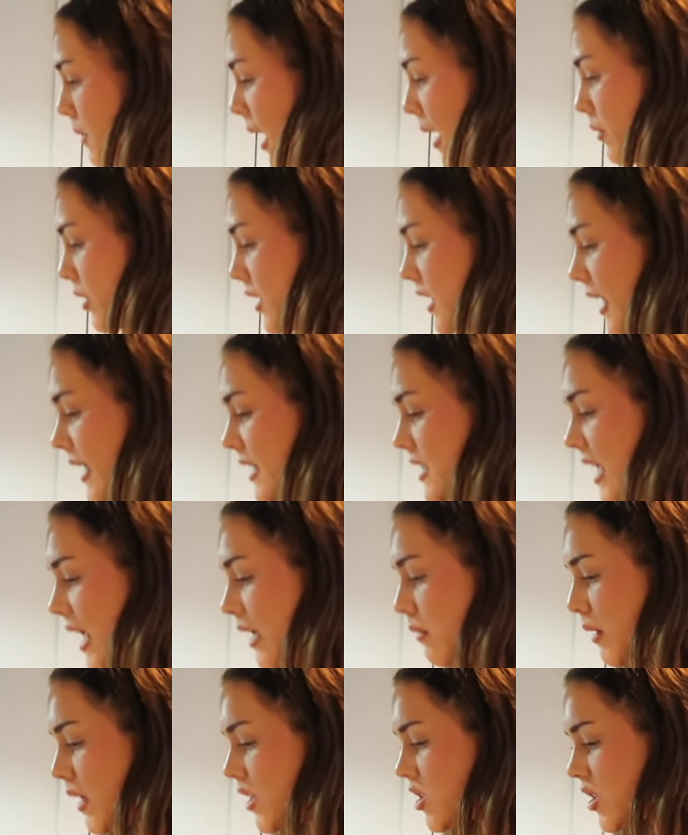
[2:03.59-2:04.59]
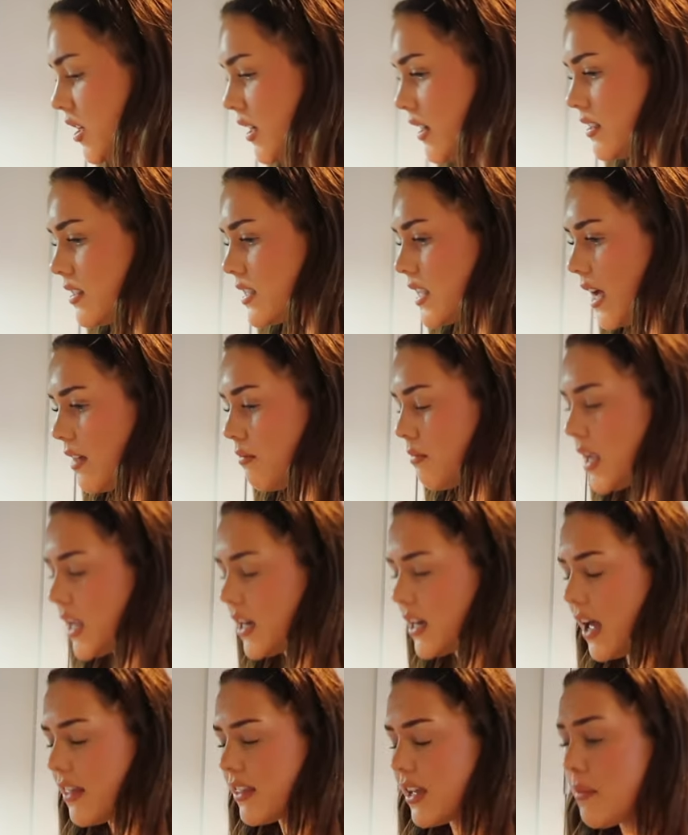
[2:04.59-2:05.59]
But I'm gonna like take pictures. I
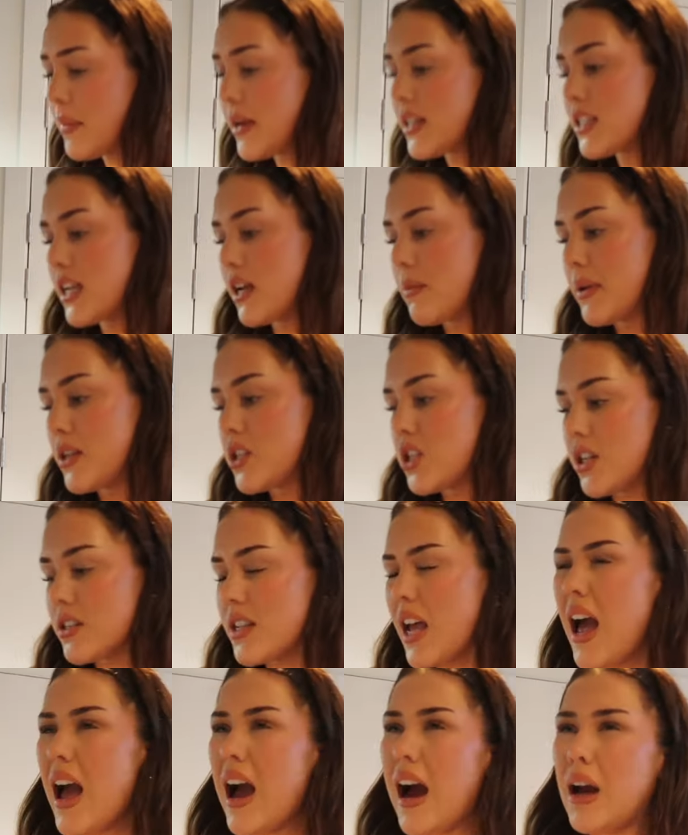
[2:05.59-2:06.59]
mean, I think I might take pictures.